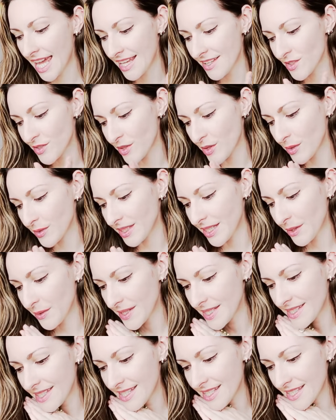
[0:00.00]
So there
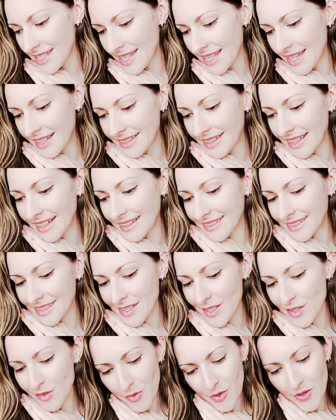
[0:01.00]
is this thing that
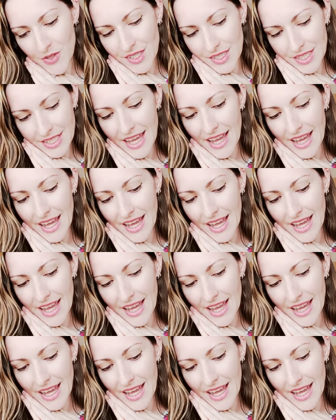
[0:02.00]
this person,